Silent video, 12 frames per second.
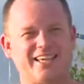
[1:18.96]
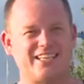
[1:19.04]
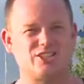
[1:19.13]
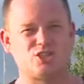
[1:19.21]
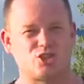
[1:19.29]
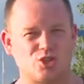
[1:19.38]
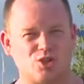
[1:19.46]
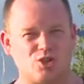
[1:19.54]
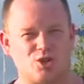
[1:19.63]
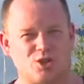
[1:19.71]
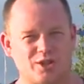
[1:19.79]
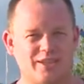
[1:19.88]

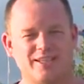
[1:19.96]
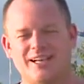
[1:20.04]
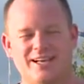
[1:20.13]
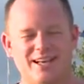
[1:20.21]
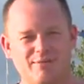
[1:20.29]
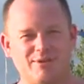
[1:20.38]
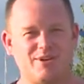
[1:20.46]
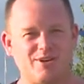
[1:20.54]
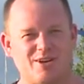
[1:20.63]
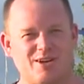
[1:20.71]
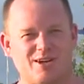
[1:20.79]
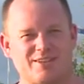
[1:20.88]
kanchor,
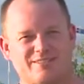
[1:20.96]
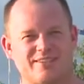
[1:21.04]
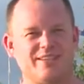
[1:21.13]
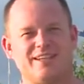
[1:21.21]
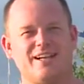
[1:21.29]
lemongrass,